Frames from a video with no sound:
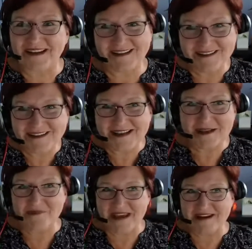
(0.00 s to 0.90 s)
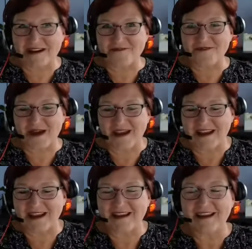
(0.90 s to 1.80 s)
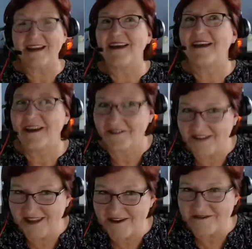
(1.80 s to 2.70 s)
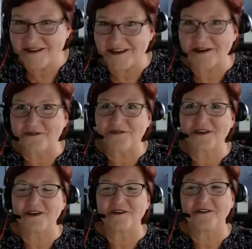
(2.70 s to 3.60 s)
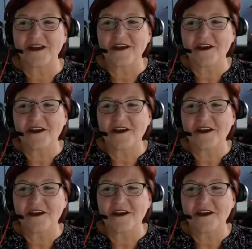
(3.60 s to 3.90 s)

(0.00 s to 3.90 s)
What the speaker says: and you didn't get paid on Friday? How would that work out for you?